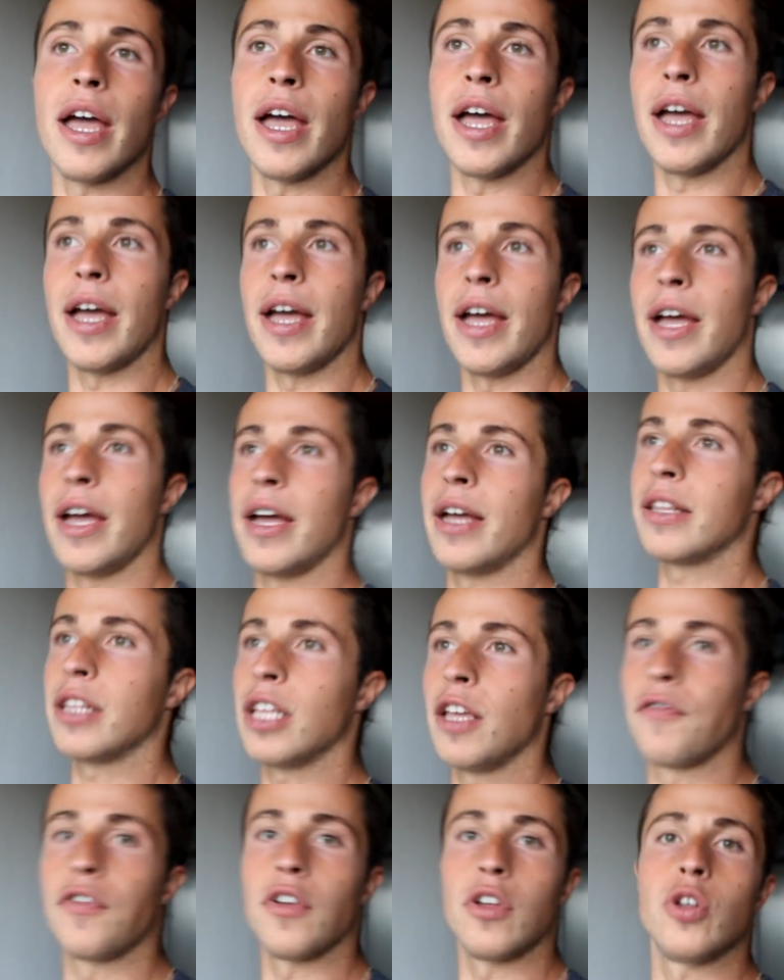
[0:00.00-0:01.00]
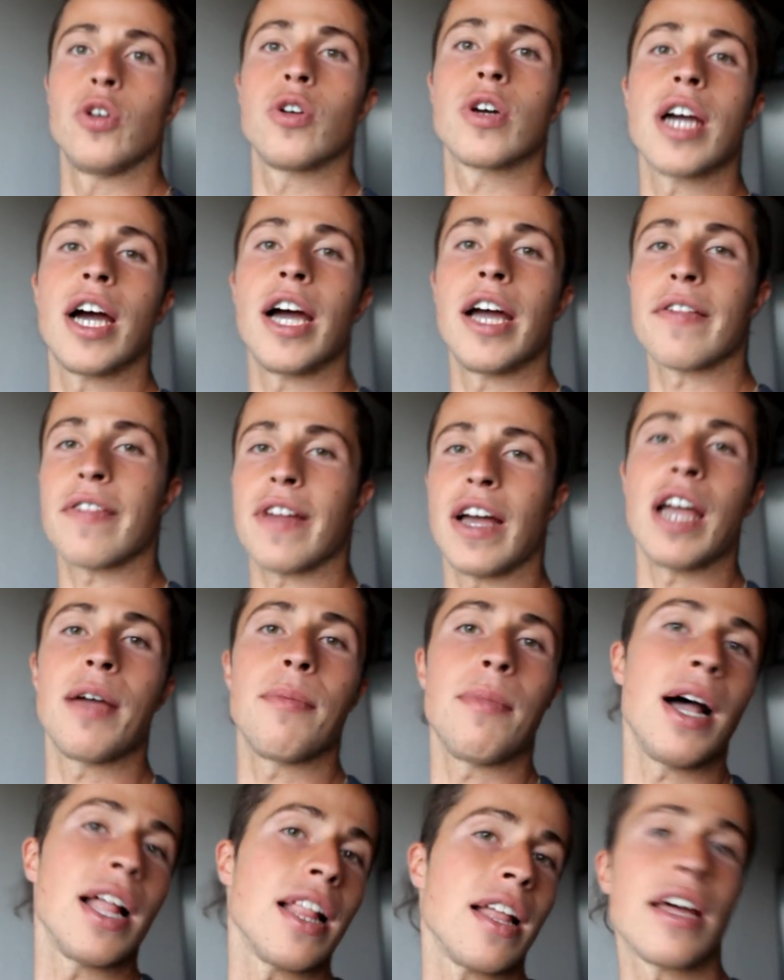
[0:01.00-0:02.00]
And if you're new, guys,
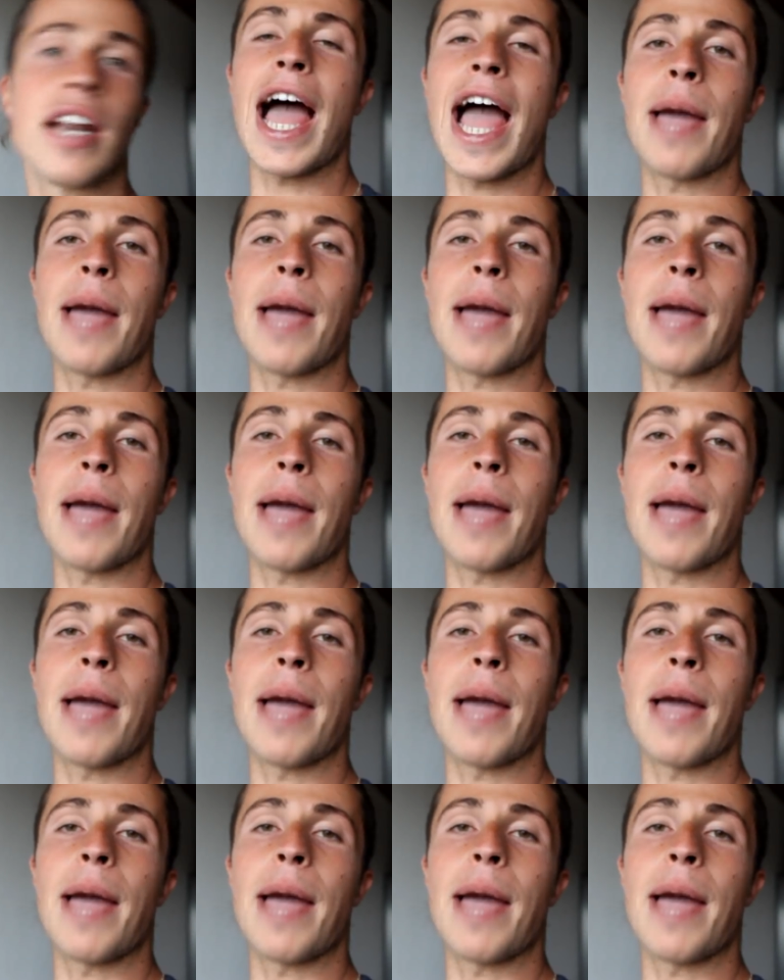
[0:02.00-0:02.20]
I'm Alan.